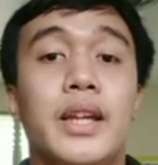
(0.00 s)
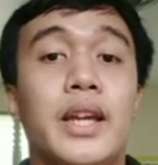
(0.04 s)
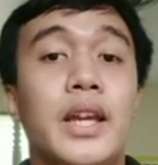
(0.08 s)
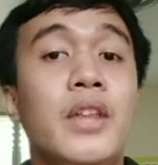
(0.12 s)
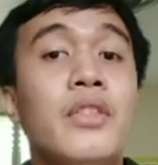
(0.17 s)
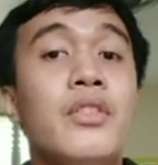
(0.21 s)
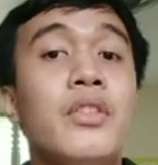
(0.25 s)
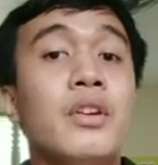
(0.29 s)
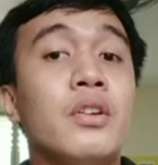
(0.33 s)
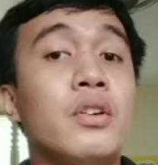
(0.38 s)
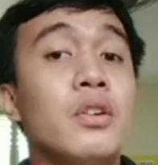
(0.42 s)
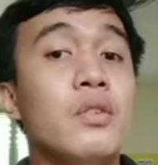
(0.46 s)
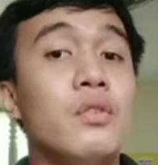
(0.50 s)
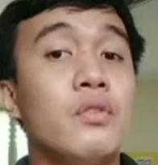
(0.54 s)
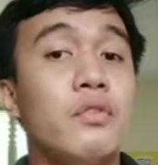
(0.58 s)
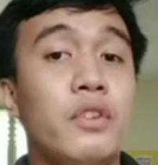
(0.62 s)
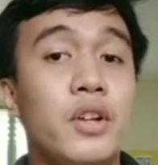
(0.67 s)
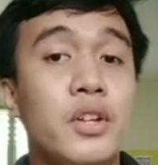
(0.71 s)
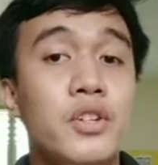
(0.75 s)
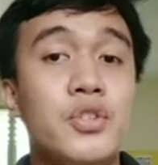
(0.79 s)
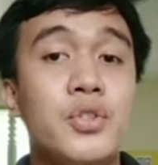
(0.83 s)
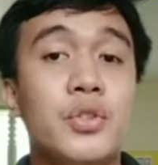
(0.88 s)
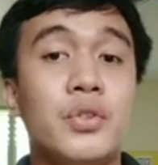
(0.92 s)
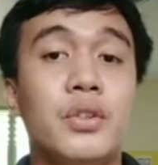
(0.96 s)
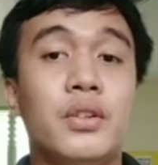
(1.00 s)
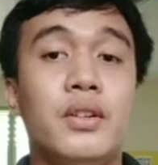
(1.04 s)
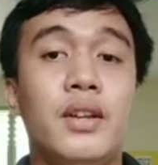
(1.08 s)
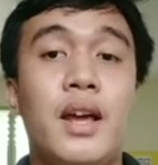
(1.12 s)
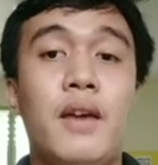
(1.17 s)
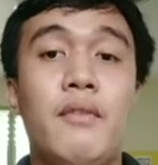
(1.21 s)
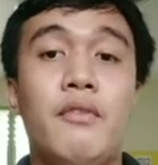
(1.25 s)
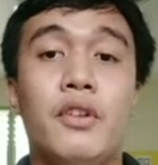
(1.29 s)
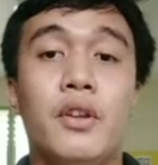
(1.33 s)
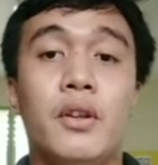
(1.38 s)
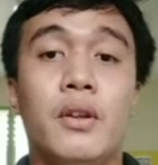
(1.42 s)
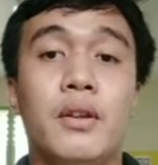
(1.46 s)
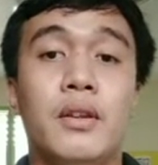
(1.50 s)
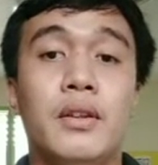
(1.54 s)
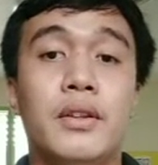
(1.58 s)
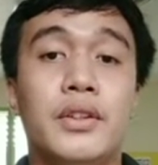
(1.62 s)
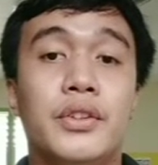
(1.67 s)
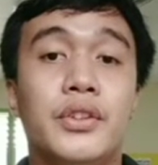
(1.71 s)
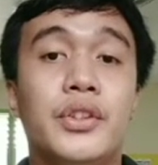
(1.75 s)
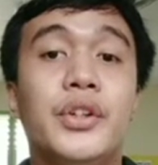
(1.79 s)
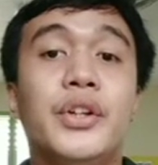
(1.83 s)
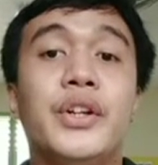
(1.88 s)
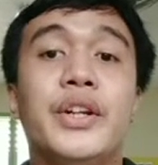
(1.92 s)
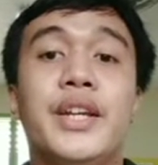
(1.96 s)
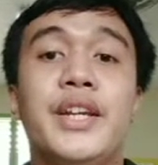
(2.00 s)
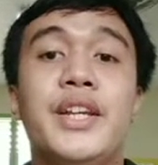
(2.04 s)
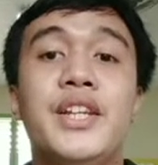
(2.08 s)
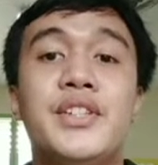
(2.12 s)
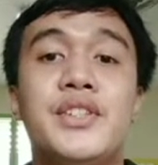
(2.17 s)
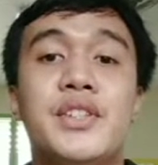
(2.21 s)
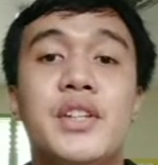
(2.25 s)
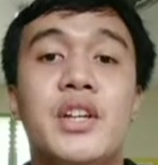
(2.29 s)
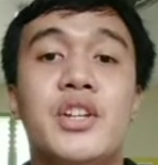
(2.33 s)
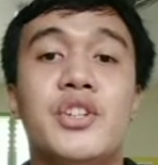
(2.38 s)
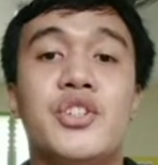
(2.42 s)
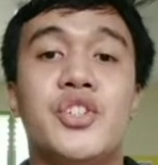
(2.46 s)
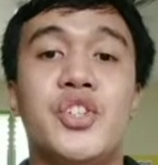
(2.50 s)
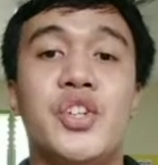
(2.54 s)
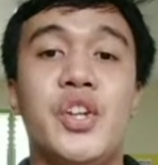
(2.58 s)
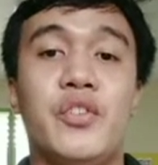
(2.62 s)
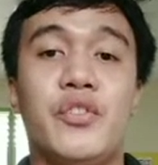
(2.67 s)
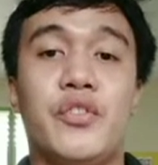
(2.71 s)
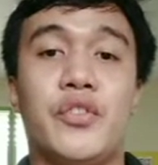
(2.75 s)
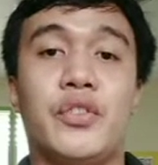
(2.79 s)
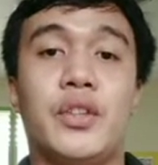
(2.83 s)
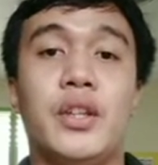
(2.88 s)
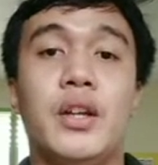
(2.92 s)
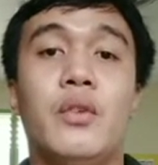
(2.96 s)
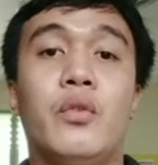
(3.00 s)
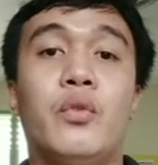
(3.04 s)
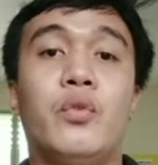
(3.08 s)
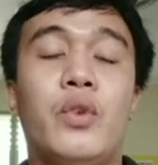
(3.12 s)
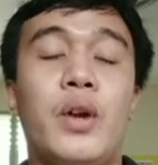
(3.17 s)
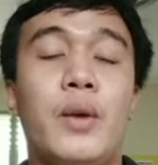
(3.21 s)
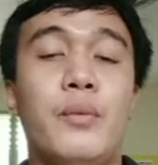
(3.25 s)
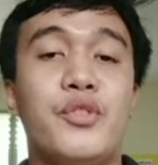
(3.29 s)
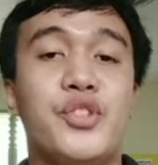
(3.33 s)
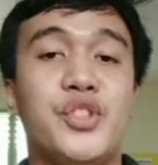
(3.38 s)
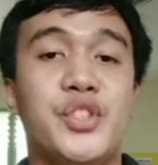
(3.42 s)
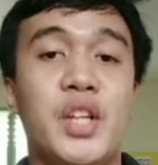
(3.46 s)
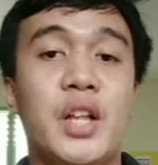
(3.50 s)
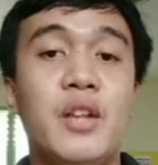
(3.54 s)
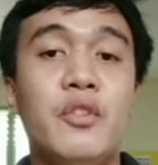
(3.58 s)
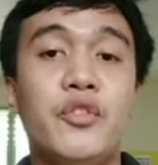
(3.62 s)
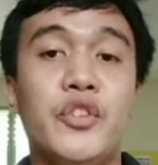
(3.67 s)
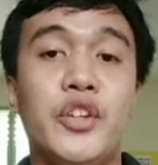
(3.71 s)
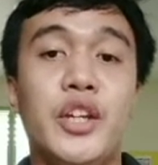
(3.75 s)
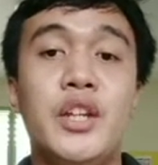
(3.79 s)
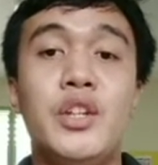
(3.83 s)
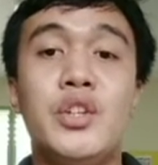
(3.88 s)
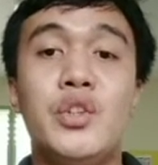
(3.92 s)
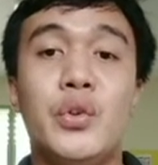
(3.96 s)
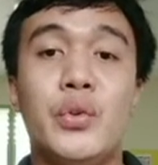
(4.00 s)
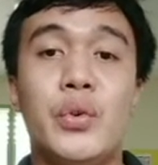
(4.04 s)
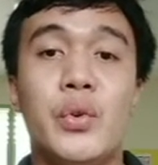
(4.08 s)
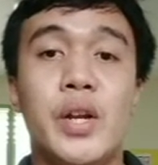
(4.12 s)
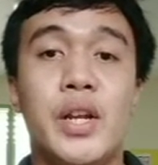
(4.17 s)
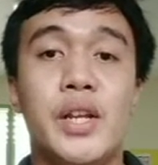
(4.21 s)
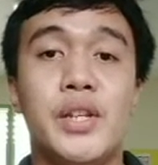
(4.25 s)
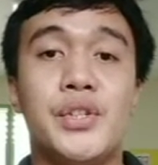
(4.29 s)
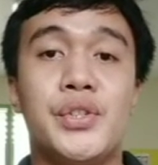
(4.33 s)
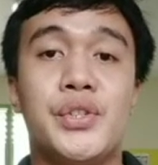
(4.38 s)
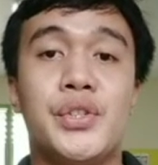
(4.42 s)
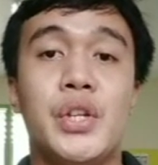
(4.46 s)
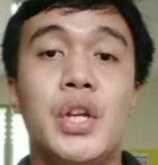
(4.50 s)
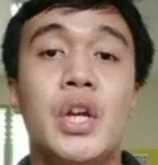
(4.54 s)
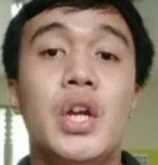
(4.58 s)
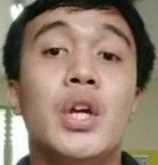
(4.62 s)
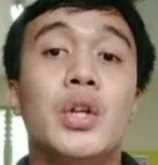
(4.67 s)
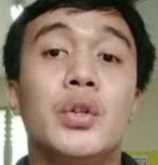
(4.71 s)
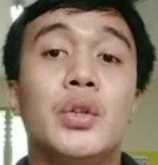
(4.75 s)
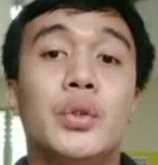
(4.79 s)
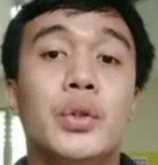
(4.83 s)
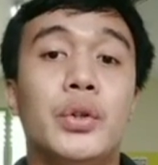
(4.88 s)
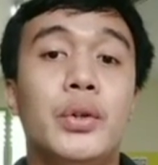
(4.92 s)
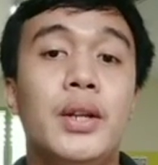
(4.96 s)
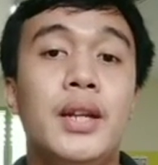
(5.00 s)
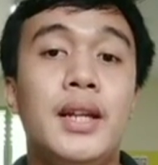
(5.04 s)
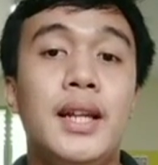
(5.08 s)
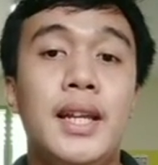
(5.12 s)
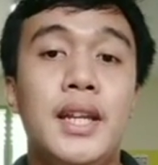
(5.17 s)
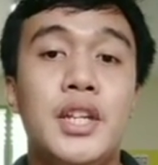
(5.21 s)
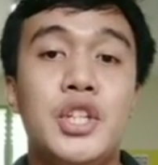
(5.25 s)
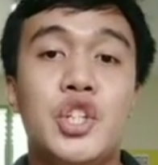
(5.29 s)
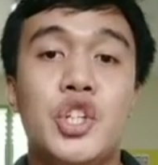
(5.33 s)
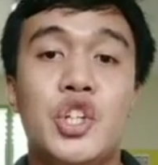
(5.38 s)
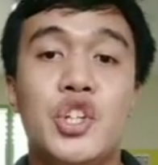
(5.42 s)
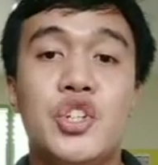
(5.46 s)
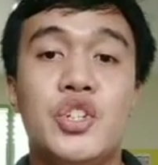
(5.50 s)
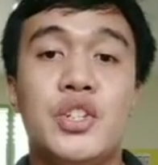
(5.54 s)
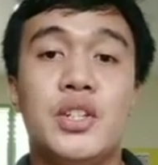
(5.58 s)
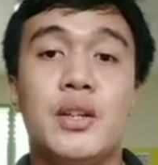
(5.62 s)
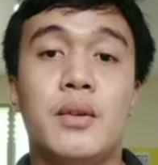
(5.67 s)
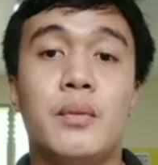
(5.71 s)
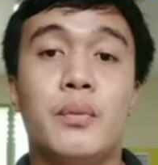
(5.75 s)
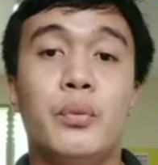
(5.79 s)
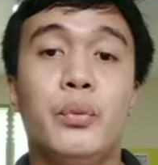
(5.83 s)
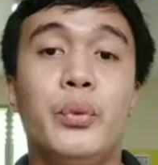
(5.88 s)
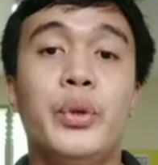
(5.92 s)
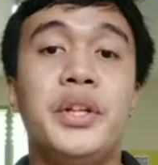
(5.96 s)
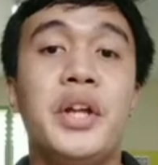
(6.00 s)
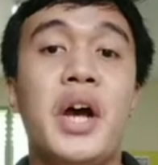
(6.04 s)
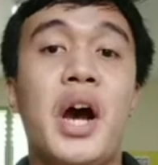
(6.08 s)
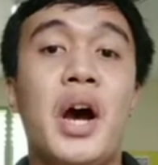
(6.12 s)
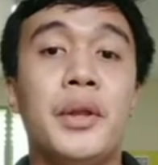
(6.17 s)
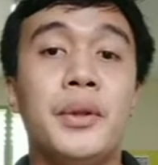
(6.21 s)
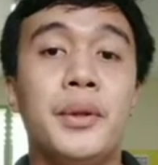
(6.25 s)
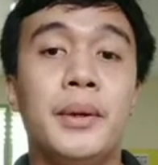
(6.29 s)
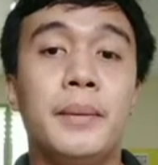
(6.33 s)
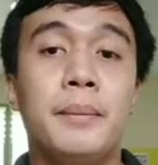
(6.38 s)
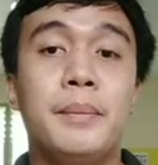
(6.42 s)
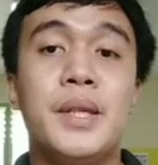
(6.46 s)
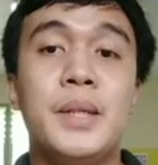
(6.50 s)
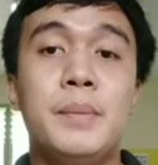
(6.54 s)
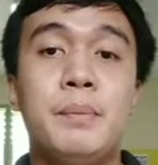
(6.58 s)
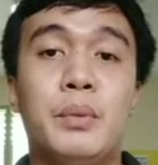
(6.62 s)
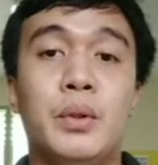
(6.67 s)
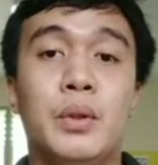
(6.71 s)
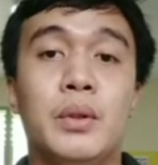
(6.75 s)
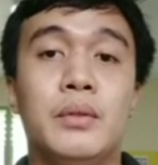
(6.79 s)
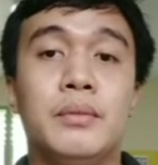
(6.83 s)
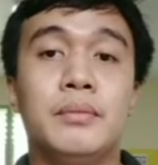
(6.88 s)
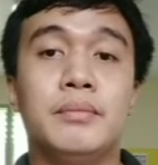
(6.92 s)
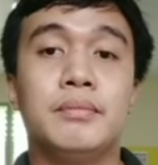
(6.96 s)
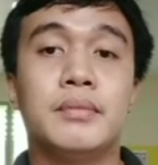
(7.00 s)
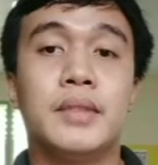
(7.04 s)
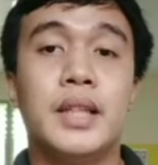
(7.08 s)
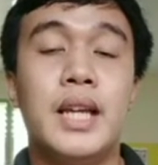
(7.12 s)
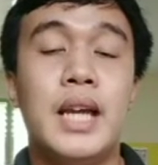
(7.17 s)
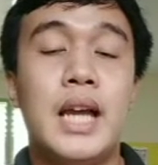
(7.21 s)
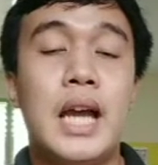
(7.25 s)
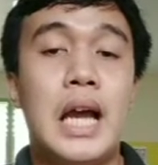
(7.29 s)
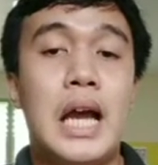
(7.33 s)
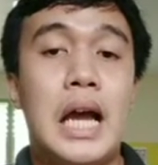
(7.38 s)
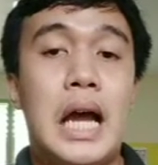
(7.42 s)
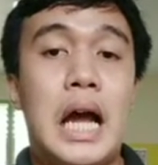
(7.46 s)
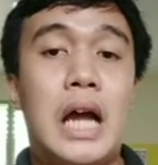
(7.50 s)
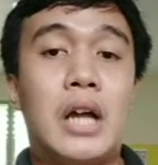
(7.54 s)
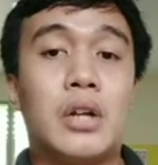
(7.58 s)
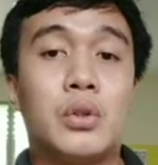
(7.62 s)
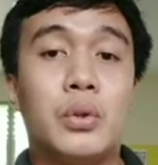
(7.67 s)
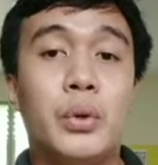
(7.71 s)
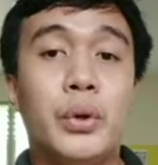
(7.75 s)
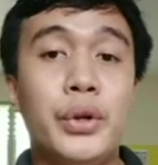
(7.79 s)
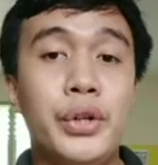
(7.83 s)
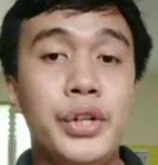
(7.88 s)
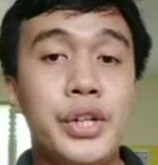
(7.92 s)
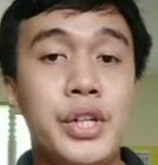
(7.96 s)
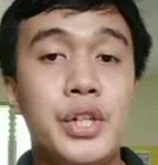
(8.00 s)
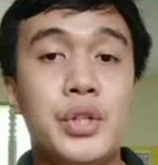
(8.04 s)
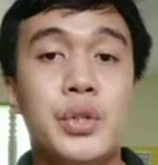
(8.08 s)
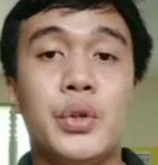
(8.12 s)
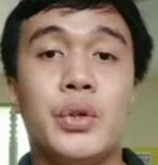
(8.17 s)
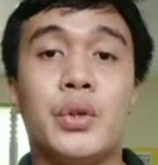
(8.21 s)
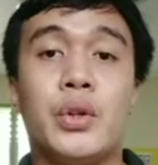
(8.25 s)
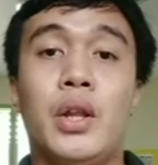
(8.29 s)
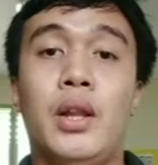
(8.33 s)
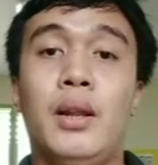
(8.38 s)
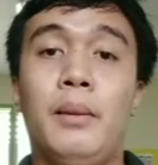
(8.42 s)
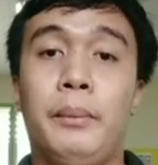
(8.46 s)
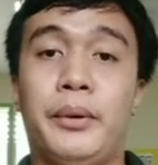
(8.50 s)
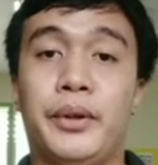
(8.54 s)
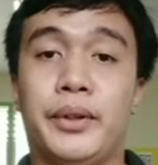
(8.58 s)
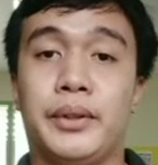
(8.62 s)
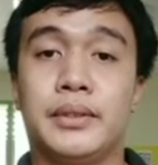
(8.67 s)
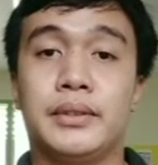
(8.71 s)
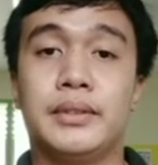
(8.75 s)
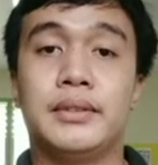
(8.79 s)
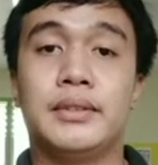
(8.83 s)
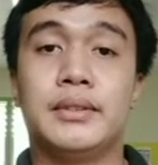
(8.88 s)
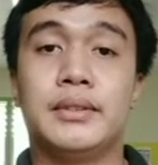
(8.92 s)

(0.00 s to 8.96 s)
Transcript: In the conventional level, there is a shift from self-interest to relationship with other people. According to Kohlberg,